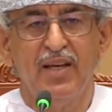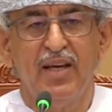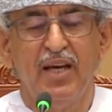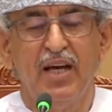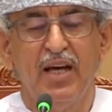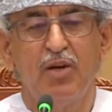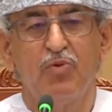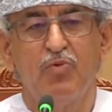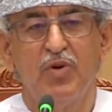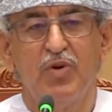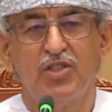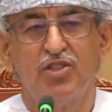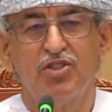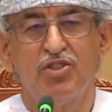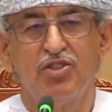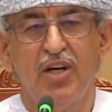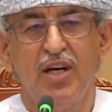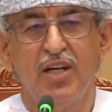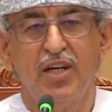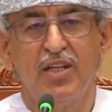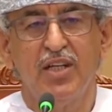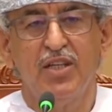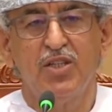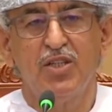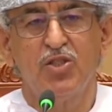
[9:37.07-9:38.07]
And what's
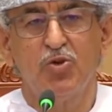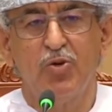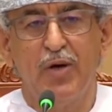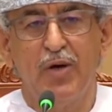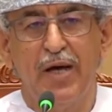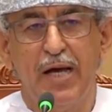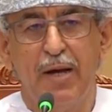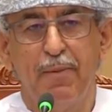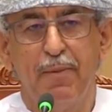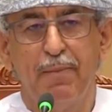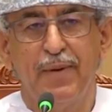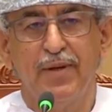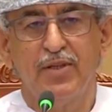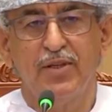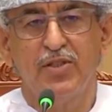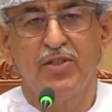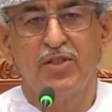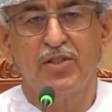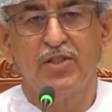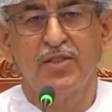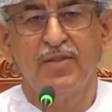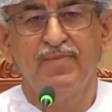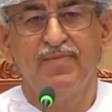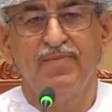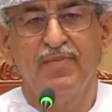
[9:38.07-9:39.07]
right is to help
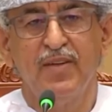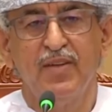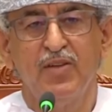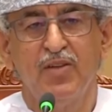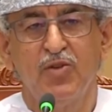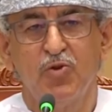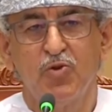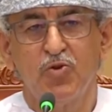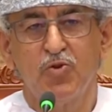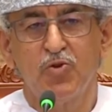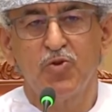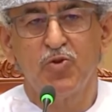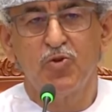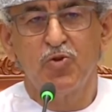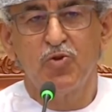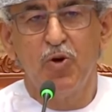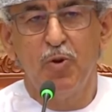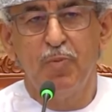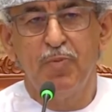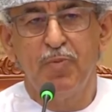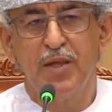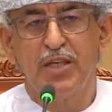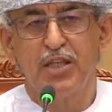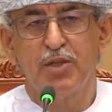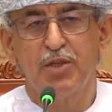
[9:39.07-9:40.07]
us to
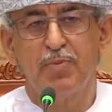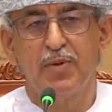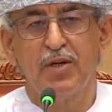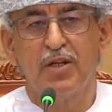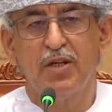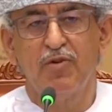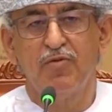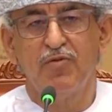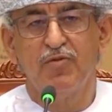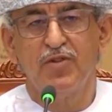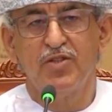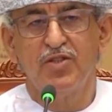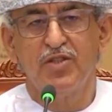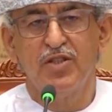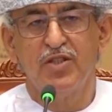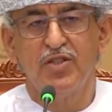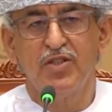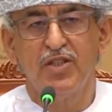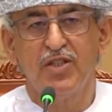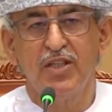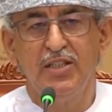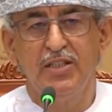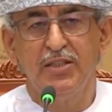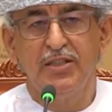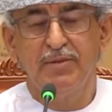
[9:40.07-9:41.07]
stop the spread of this
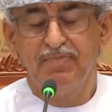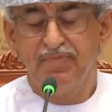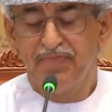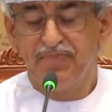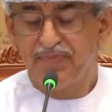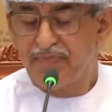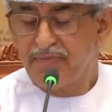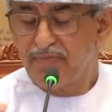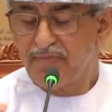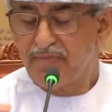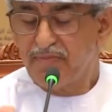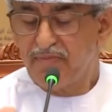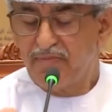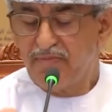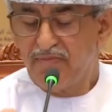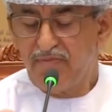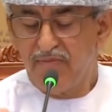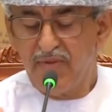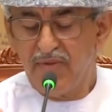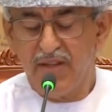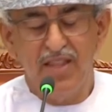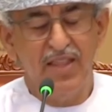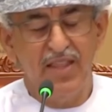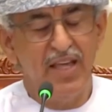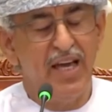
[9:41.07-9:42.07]
disease.
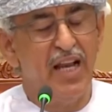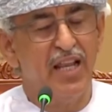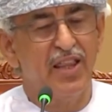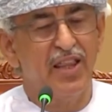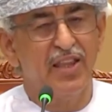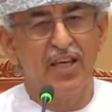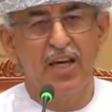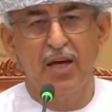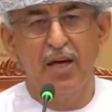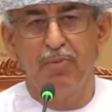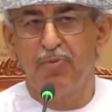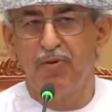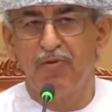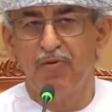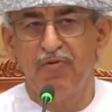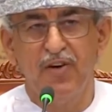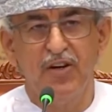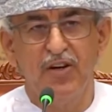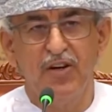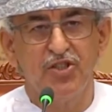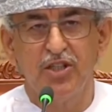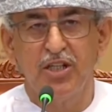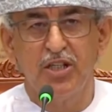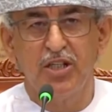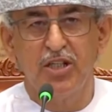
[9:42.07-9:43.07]
The healthcare
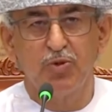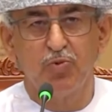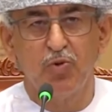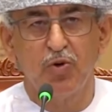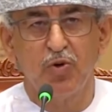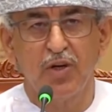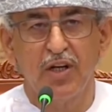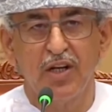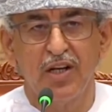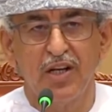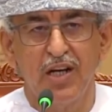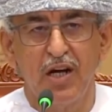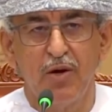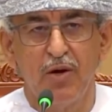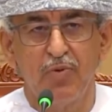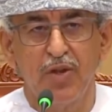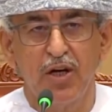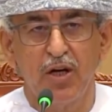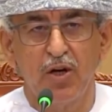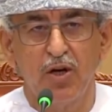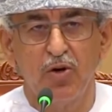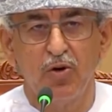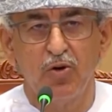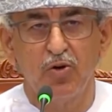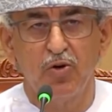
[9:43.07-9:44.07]
professionals working around the
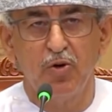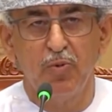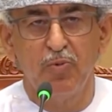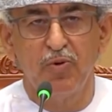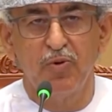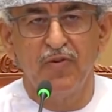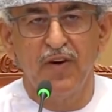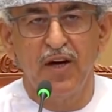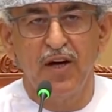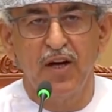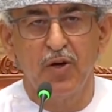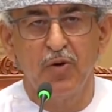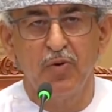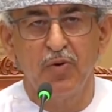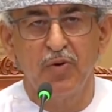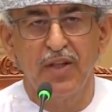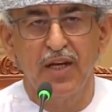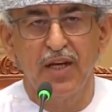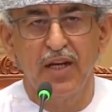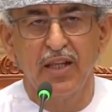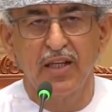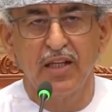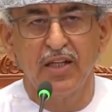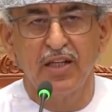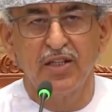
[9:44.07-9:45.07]
clock to provide you with
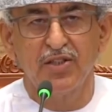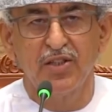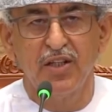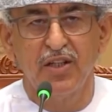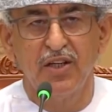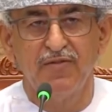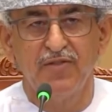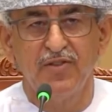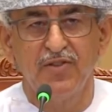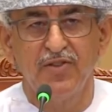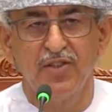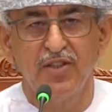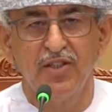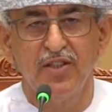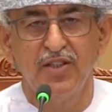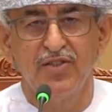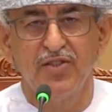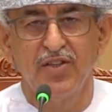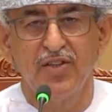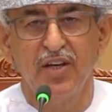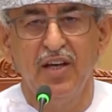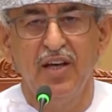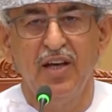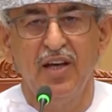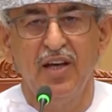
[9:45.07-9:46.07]
healthcare services.